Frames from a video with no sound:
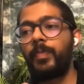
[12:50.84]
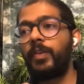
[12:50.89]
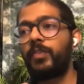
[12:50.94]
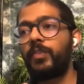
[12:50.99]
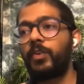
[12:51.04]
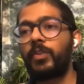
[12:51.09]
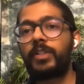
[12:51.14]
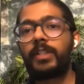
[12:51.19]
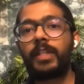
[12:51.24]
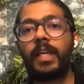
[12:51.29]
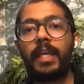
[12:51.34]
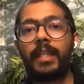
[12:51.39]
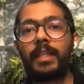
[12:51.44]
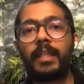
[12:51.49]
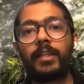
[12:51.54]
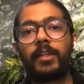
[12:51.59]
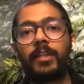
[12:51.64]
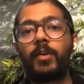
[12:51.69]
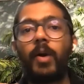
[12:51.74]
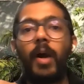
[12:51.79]
If you're saying
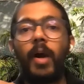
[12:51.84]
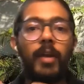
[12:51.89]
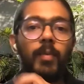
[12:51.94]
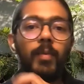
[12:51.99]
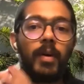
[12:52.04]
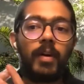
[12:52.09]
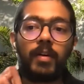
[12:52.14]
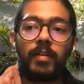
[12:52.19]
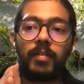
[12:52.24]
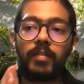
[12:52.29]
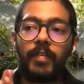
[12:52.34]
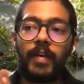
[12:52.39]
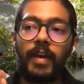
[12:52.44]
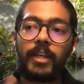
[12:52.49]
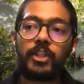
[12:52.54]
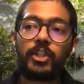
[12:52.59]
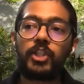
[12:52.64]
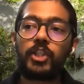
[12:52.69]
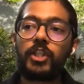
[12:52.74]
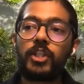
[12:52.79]
that, you know, I want to
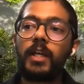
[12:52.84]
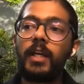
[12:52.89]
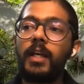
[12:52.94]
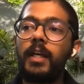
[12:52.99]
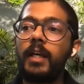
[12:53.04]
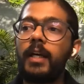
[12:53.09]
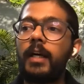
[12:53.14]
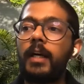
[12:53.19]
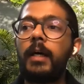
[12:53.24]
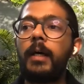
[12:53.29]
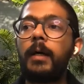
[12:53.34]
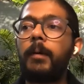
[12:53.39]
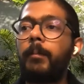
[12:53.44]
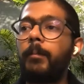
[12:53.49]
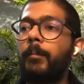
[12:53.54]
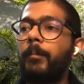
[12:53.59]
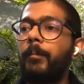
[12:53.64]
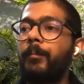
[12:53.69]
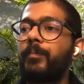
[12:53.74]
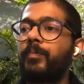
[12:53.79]
fetch
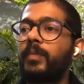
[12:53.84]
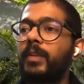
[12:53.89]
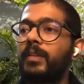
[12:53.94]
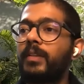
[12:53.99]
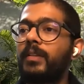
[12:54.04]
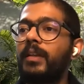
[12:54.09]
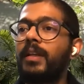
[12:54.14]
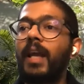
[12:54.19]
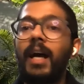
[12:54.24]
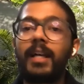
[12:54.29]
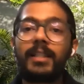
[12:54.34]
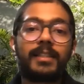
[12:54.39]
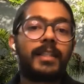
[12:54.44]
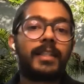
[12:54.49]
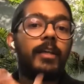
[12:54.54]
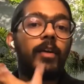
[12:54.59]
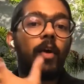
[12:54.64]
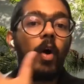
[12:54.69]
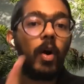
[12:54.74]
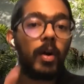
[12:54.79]
the last
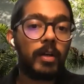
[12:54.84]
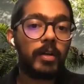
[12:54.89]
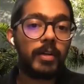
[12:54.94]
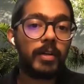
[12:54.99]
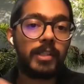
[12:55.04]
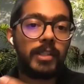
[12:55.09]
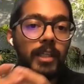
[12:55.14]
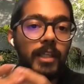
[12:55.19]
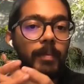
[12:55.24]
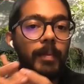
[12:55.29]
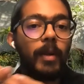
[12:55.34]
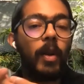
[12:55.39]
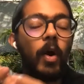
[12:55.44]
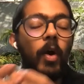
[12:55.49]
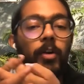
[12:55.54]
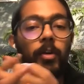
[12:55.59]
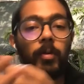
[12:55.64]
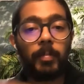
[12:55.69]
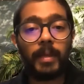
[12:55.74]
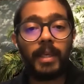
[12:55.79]
10 orders that
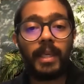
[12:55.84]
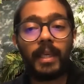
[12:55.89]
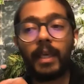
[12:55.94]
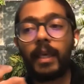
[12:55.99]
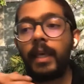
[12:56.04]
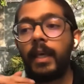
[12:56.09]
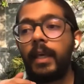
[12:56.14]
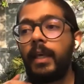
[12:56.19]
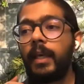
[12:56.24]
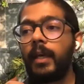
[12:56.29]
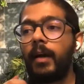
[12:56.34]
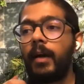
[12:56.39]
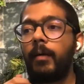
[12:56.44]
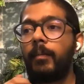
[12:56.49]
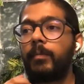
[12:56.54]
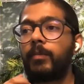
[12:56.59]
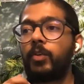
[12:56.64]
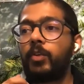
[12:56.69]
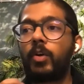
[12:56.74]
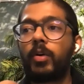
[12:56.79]
belong to me,
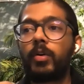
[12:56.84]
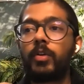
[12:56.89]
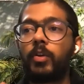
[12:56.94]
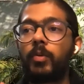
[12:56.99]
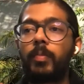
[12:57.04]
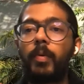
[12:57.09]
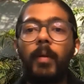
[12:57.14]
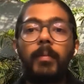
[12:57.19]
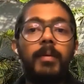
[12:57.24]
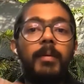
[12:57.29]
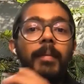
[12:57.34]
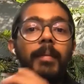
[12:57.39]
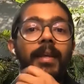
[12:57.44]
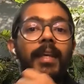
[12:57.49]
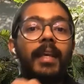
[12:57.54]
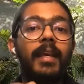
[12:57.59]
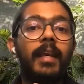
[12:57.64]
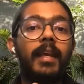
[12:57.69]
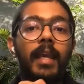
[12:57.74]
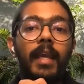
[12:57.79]
you're probably
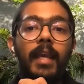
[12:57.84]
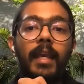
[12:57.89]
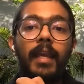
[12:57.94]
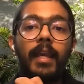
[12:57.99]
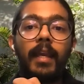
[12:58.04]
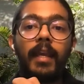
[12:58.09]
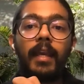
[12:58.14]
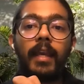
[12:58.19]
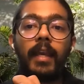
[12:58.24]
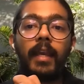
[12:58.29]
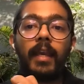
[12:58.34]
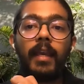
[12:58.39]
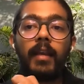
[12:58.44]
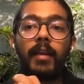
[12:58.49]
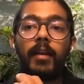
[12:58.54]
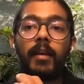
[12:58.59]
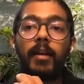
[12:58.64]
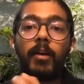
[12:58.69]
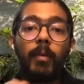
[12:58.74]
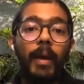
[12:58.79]
making a
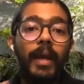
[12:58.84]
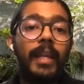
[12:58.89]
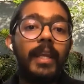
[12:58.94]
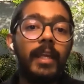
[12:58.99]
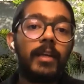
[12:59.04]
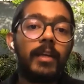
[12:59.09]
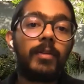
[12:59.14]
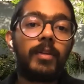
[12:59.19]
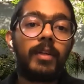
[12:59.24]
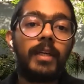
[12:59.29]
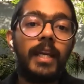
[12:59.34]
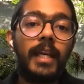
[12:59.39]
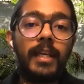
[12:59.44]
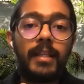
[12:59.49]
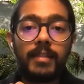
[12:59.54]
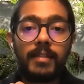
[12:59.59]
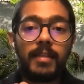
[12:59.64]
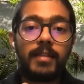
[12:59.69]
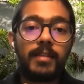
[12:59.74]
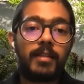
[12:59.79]
query to the
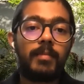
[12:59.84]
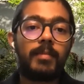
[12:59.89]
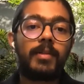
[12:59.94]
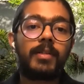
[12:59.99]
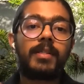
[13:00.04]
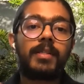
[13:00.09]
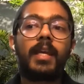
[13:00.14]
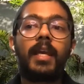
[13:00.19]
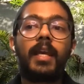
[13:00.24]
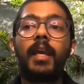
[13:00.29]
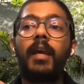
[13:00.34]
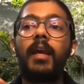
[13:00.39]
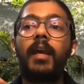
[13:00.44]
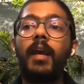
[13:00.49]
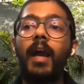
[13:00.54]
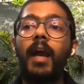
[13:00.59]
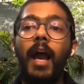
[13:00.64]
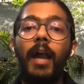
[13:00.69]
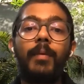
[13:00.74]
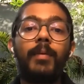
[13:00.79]
data system to say,
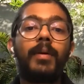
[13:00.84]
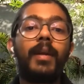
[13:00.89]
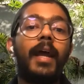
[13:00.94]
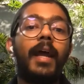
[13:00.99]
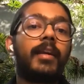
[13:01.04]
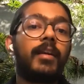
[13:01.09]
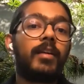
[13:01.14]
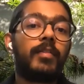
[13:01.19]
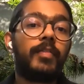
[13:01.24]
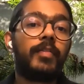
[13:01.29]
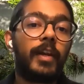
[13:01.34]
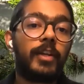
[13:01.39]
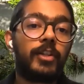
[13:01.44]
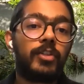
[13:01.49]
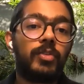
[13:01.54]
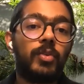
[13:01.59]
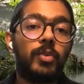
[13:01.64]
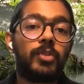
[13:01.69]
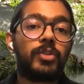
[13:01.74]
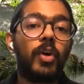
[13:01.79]
I would like to
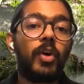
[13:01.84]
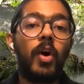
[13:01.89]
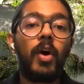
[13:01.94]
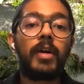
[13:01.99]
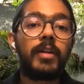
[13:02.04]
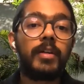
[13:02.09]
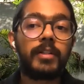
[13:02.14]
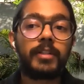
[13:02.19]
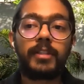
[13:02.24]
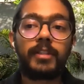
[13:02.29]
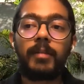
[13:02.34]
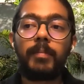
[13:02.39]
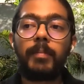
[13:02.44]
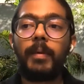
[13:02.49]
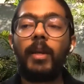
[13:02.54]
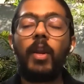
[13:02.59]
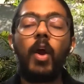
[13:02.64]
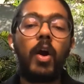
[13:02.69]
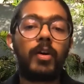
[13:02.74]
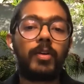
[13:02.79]
fetch those orders that
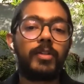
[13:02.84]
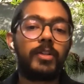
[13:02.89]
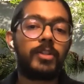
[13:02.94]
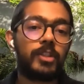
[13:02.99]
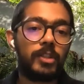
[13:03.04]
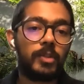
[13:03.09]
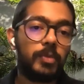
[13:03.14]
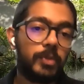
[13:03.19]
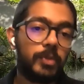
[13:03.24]
belong to this